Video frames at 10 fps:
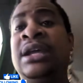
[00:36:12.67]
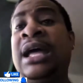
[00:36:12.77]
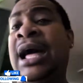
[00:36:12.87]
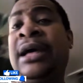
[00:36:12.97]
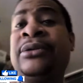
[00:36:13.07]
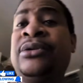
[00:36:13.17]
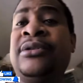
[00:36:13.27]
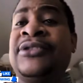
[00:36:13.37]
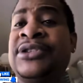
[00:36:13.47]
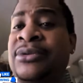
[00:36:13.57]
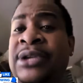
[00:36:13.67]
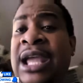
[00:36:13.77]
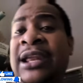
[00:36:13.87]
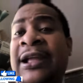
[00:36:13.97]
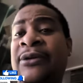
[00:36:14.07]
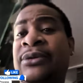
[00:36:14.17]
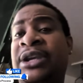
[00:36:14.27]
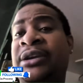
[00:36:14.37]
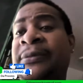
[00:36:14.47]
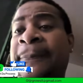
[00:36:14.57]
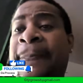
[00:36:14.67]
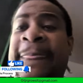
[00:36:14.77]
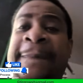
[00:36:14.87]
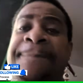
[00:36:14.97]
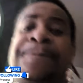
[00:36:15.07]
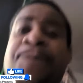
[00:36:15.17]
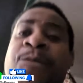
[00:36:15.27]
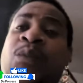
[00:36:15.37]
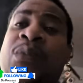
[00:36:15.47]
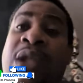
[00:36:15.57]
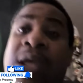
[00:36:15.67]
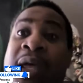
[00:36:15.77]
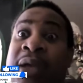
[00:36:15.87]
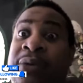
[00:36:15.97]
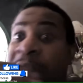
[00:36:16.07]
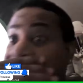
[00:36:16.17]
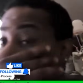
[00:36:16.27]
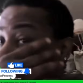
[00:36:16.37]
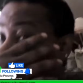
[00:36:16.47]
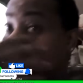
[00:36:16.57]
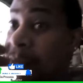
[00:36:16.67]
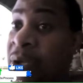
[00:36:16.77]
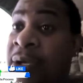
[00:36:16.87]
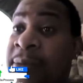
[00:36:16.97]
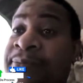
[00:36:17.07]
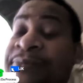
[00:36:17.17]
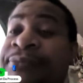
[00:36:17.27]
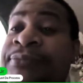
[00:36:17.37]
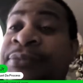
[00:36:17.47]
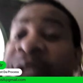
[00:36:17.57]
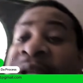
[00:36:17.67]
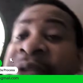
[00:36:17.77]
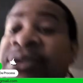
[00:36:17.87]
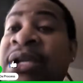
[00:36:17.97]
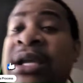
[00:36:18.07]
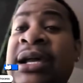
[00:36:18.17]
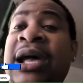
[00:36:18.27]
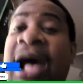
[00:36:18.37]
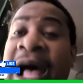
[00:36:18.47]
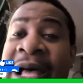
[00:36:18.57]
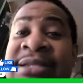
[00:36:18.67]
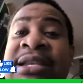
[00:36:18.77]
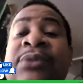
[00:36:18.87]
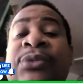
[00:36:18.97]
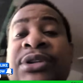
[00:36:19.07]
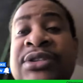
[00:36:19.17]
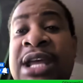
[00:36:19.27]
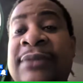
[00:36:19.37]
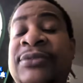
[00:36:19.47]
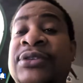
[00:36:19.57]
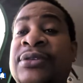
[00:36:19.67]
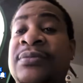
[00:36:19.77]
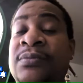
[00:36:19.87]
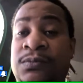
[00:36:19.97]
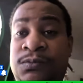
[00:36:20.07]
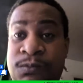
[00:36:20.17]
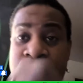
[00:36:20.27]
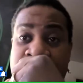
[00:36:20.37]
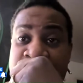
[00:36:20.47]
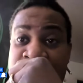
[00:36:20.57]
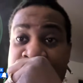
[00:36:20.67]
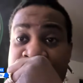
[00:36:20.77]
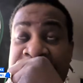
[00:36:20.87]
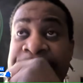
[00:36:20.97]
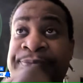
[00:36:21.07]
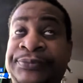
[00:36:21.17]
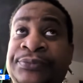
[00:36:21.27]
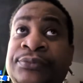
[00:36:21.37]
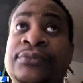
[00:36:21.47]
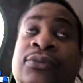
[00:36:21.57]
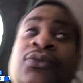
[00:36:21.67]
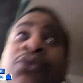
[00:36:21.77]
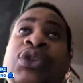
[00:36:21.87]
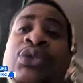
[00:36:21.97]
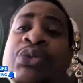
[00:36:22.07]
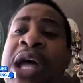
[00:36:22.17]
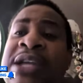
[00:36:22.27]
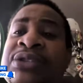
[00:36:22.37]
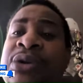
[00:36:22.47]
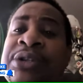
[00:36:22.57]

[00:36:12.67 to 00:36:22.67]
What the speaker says: I don't know if it's organic. I don't care. I don't care. But it is. I say when it's time to, excuse me, do not start the